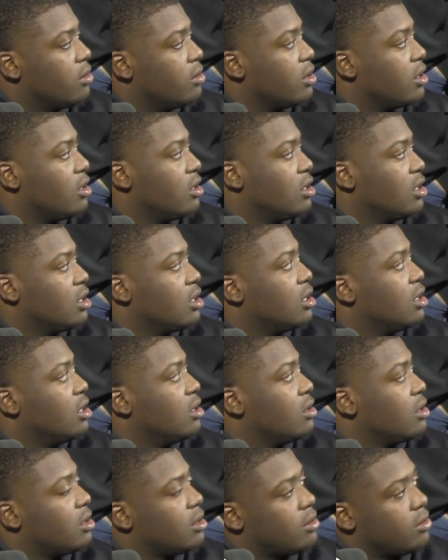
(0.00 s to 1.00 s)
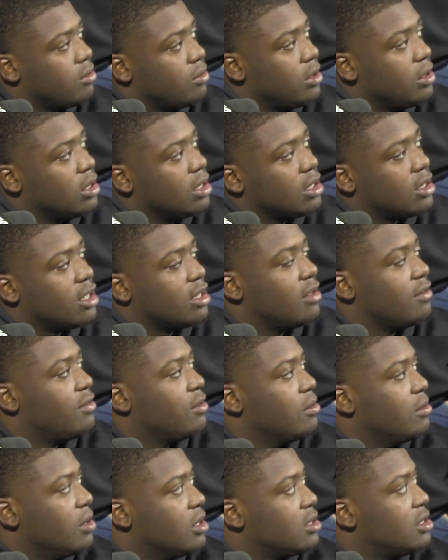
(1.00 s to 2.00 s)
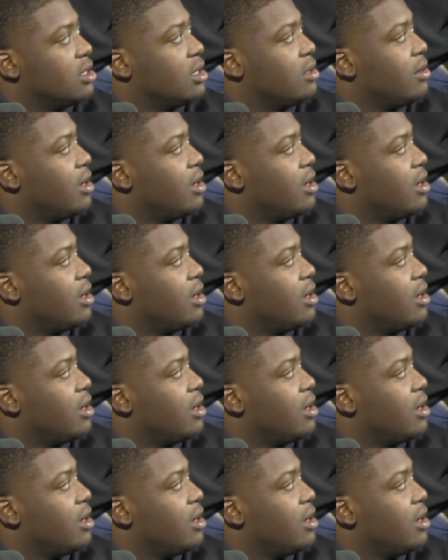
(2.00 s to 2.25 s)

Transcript: we're gonna we looked at the film yesterday.